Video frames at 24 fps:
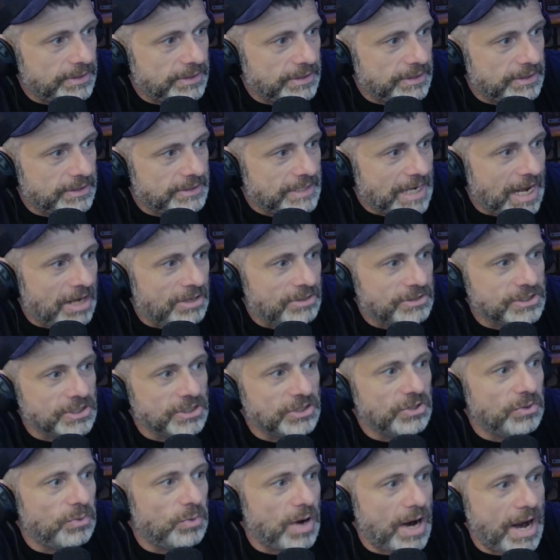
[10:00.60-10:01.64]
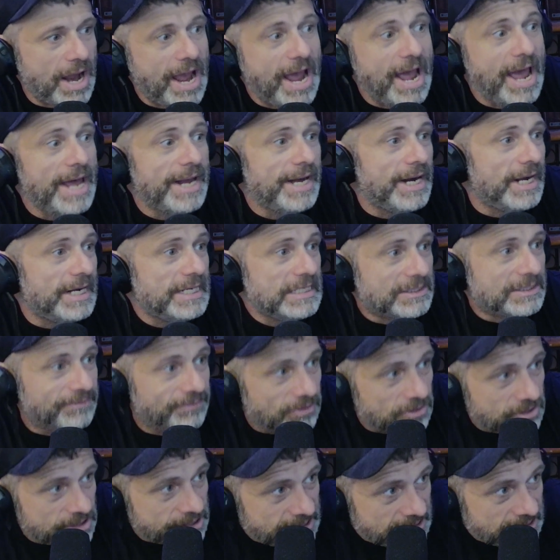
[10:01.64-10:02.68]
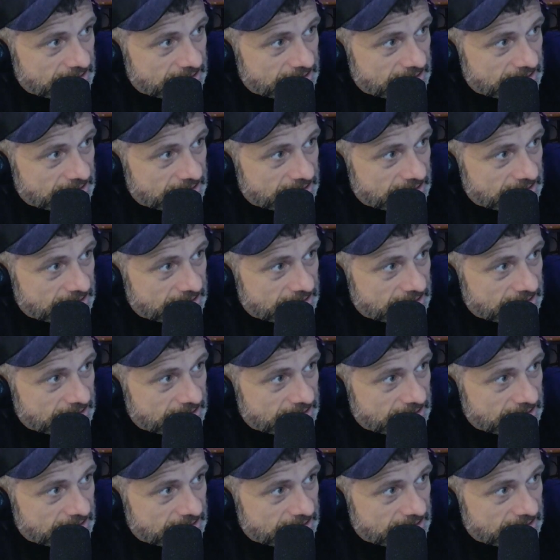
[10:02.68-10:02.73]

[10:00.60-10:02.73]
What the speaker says: down to the what? Head ice versus